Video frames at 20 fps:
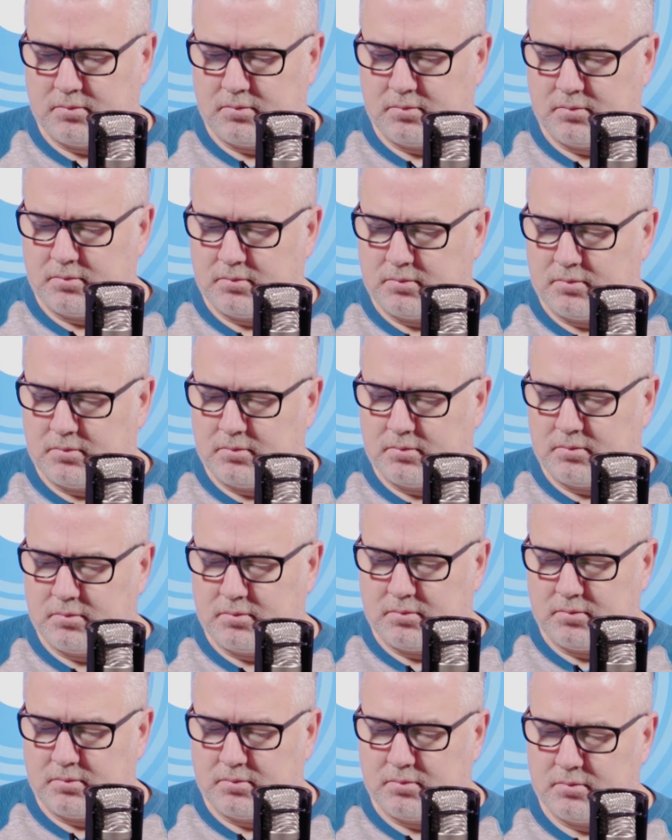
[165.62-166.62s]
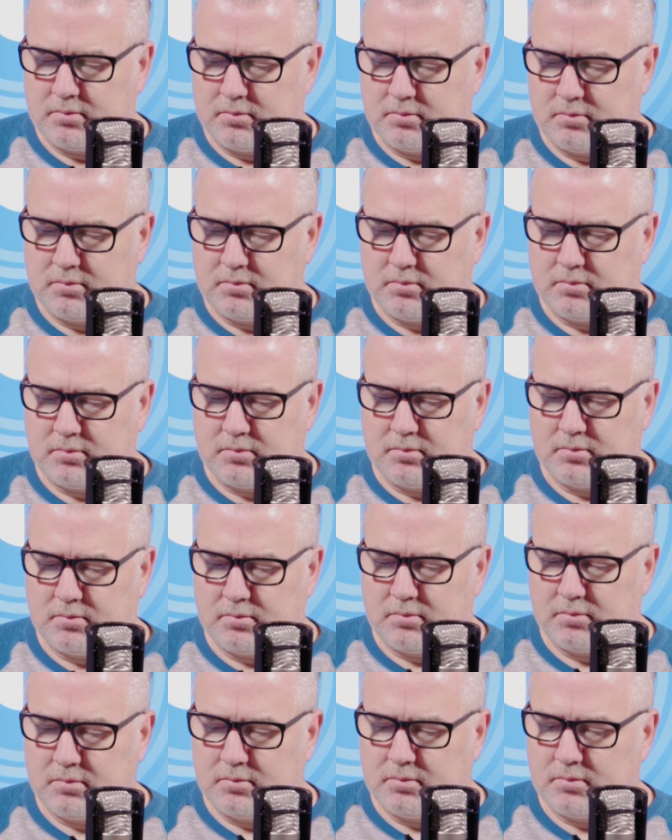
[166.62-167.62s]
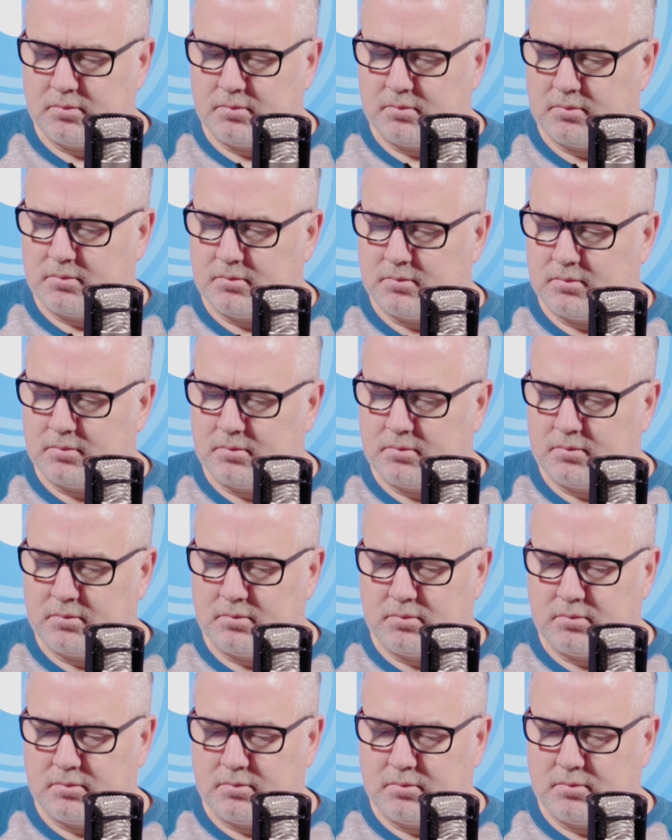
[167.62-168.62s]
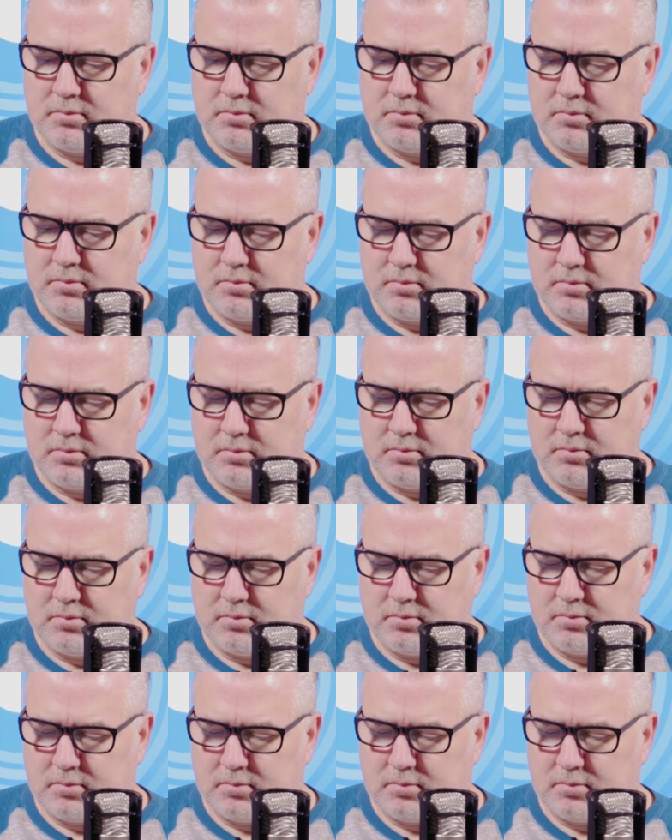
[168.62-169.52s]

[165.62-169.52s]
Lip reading: (silent)